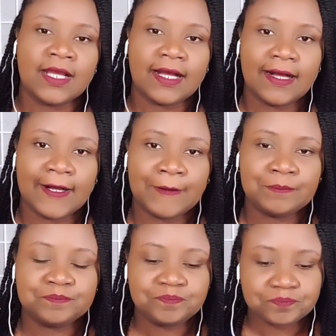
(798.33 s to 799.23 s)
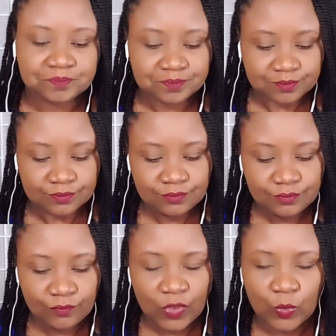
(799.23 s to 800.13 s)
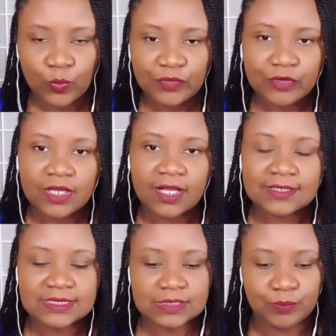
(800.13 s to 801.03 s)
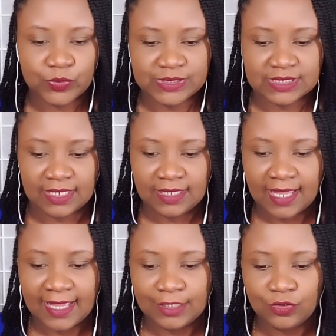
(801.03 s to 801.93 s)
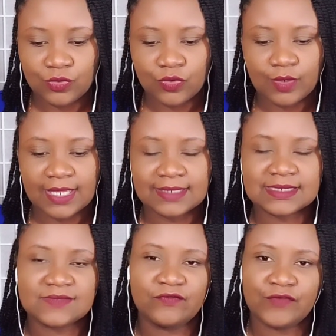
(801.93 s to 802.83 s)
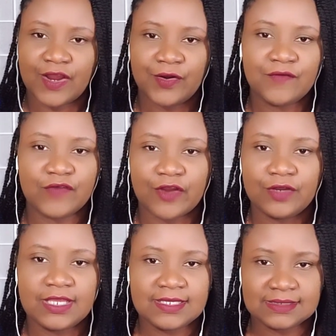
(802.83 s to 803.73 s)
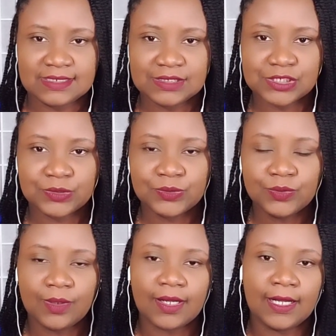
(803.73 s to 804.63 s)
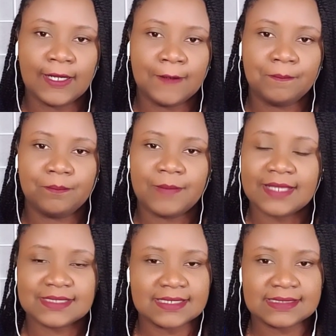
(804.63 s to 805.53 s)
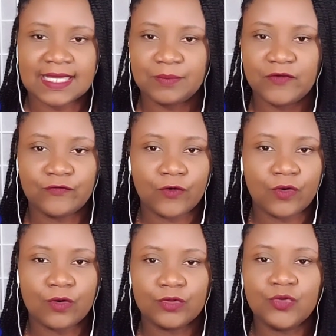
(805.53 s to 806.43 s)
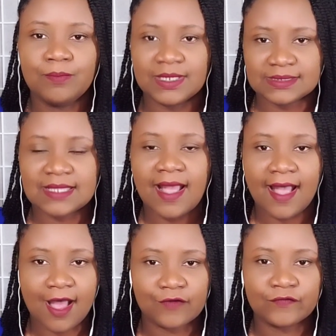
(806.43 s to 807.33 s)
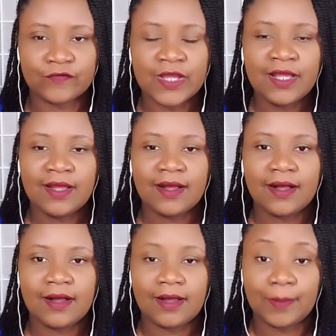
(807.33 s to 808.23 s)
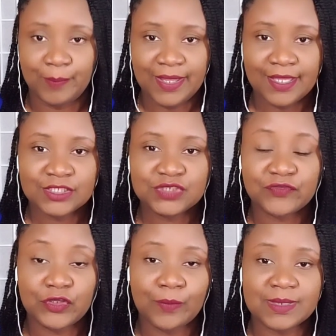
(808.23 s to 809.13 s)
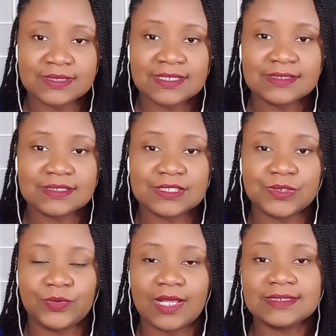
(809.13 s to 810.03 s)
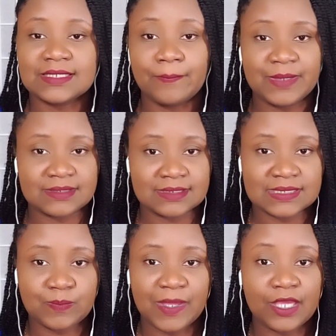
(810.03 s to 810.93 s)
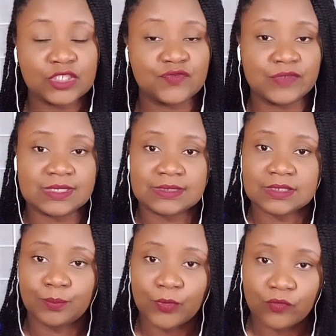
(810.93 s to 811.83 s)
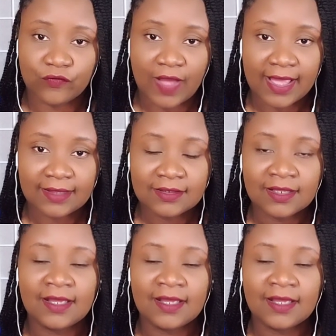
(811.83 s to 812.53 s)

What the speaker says: With regards to boosting, I know it's very, very easy to do. As I said before, you must have a page for your business. So that's a business page versus a profile.